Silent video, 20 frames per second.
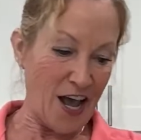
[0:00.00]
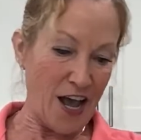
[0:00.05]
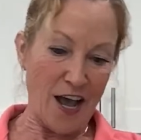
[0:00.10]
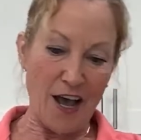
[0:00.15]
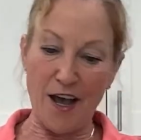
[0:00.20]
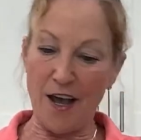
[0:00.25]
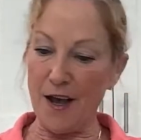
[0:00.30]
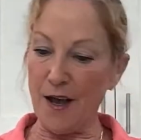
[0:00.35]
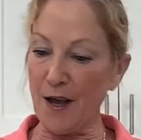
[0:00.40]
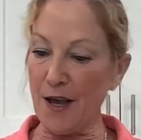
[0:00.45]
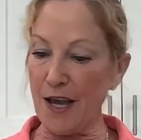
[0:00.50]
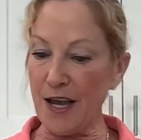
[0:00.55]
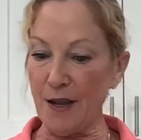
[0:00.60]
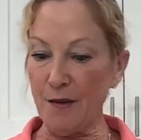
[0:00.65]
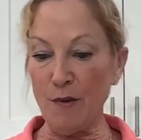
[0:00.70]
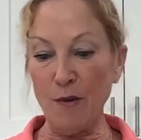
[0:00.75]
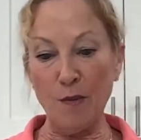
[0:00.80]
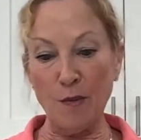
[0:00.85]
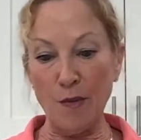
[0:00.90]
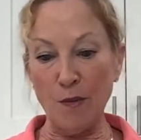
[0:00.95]

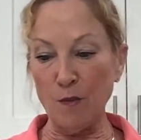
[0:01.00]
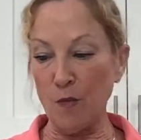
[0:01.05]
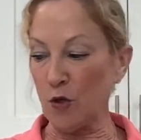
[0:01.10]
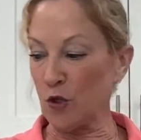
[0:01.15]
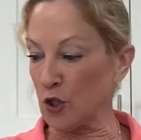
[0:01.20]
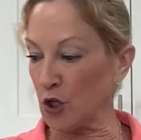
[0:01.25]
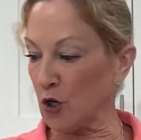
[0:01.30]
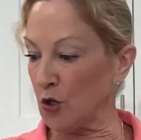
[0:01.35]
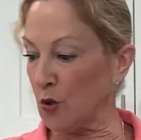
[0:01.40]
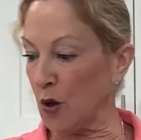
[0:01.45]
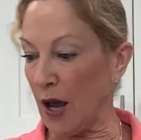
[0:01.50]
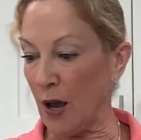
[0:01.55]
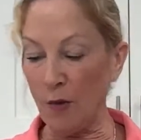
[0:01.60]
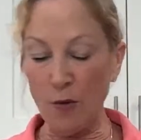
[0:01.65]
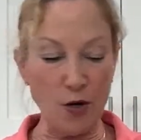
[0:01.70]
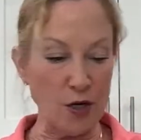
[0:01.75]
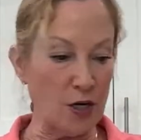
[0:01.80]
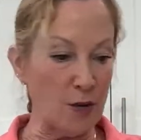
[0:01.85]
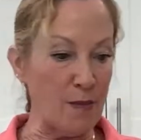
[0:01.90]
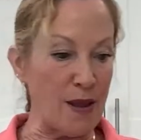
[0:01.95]
I will show you how we're
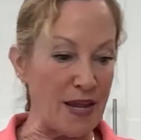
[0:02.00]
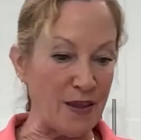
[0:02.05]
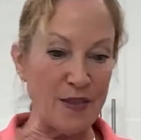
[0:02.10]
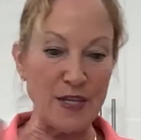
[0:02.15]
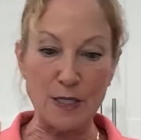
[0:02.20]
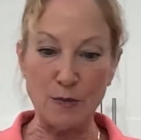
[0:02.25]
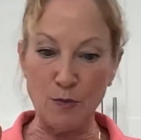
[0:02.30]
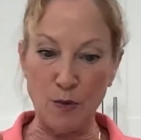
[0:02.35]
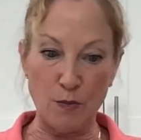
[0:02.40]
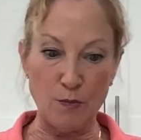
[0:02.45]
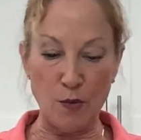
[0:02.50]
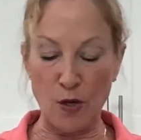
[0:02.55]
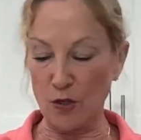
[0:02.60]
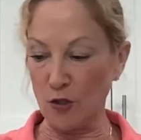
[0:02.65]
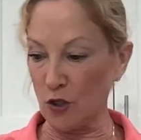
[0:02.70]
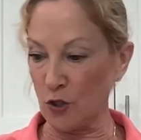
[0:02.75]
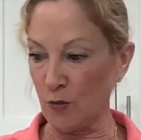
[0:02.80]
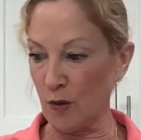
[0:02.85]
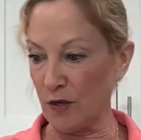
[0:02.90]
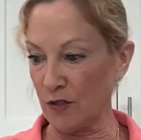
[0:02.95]
going to make this
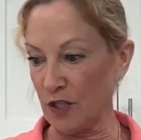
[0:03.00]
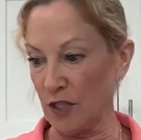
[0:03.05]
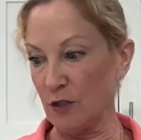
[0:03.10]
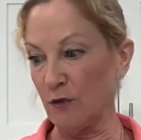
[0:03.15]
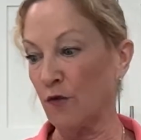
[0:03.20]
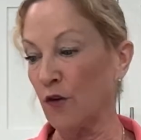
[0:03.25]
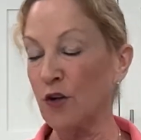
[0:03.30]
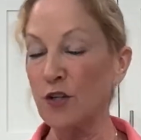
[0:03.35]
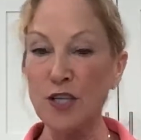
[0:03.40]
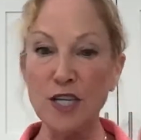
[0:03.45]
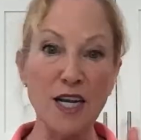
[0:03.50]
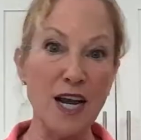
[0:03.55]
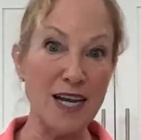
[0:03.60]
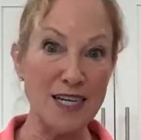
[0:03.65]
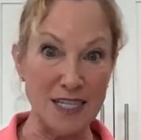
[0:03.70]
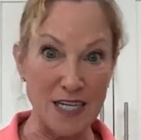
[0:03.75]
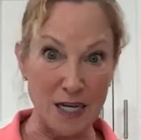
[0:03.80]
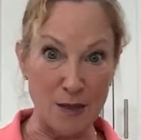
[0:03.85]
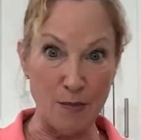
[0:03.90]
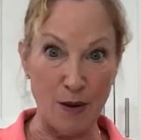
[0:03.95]
Brussels sprout dish. First thing I
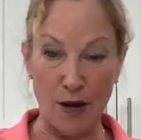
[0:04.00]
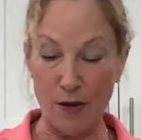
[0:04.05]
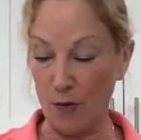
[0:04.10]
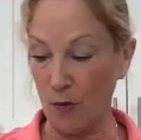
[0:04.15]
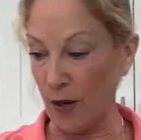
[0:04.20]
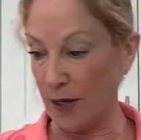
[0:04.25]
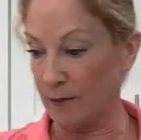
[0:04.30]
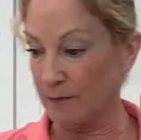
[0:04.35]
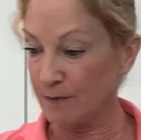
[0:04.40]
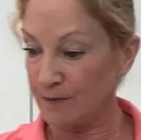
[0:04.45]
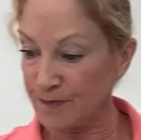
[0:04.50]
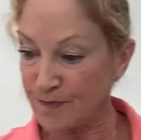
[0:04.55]
did, by the way,